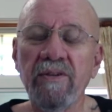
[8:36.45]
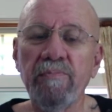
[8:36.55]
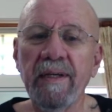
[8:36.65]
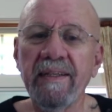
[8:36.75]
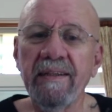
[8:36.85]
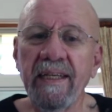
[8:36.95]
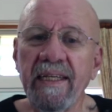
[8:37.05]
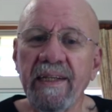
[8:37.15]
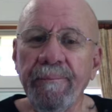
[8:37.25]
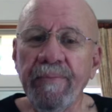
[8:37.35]

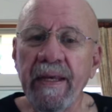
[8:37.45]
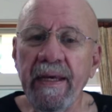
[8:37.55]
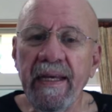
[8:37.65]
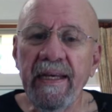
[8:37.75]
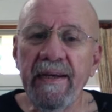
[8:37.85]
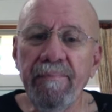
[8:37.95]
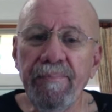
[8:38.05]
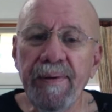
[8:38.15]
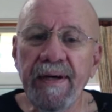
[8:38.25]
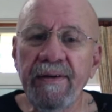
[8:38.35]
speculating
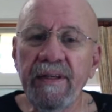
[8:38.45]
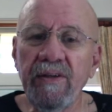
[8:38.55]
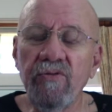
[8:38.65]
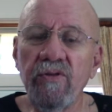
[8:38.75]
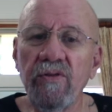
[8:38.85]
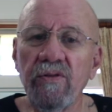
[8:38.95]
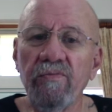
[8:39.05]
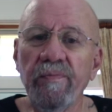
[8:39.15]
about, is the